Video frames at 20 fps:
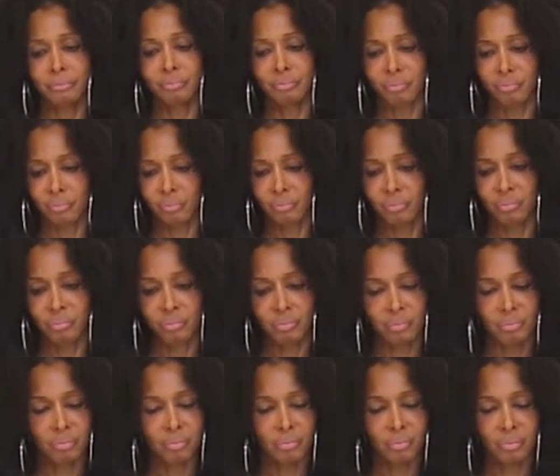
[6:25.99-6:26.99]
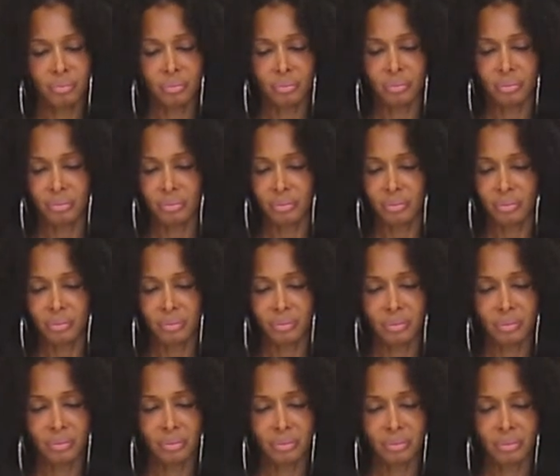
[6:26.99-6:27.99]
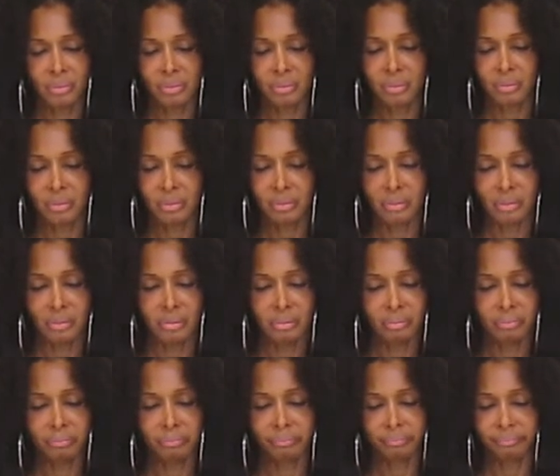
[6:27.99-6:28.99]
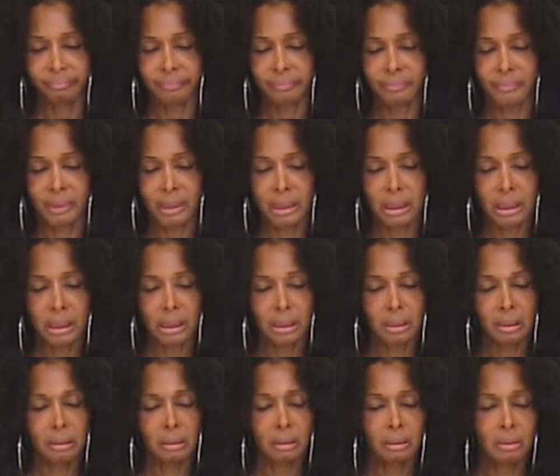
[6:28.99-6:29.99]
No one is speaking in this clip.